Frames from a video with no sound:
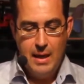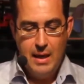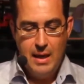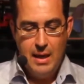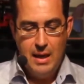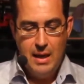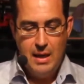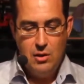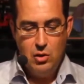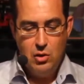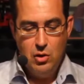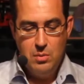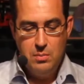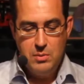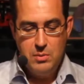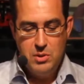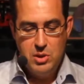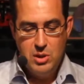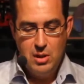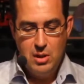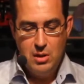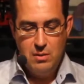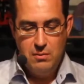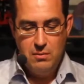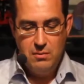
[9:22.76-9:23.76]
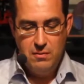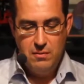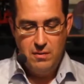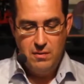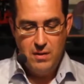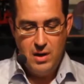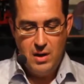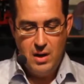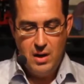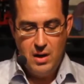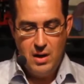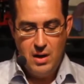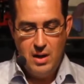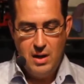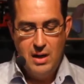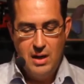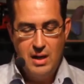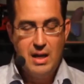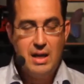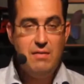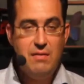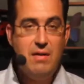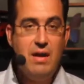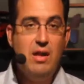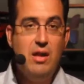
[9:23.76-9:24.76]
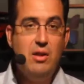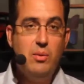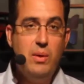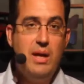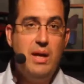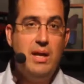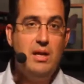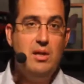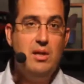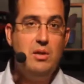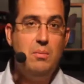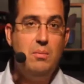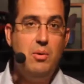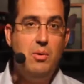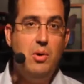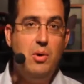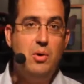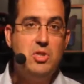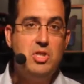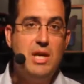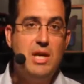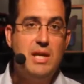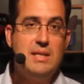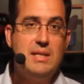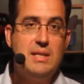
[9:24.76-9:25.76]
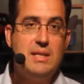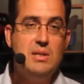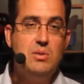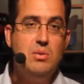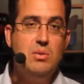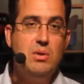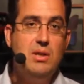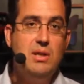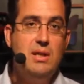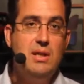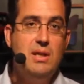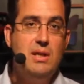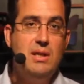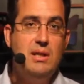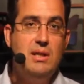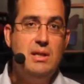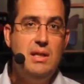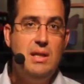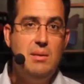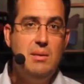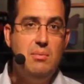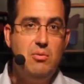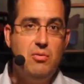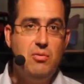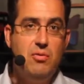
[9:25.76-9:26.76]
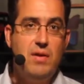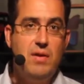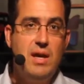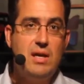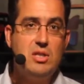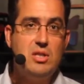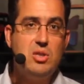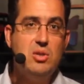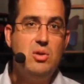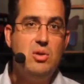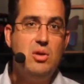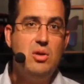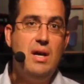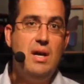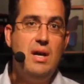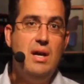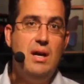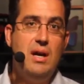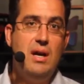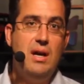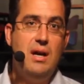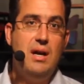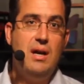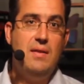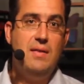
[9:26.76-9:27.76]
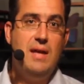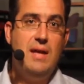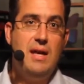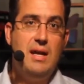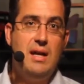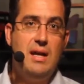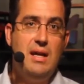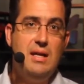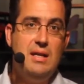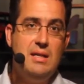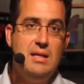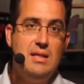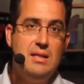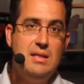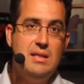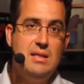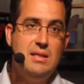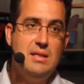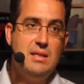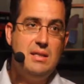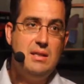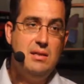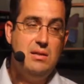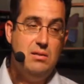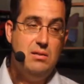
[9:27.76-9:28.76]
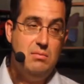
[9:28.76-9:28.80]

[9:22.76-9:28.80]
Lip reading: In terms of evaluating the projects, it's really the professor that is